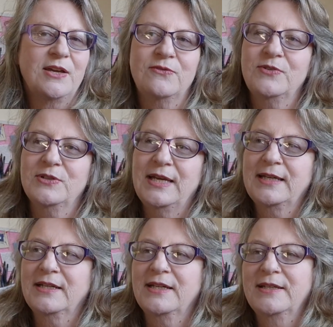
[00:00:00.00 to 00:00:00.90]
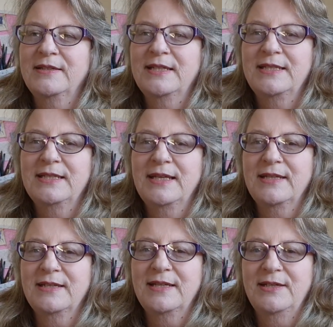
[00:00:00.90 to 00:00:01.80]
I feel like I need to get
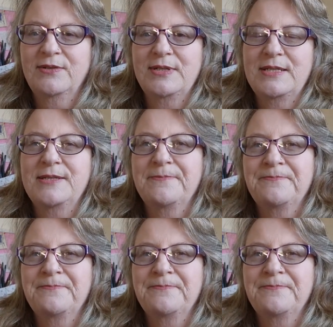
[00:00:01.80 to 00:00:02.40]
in here and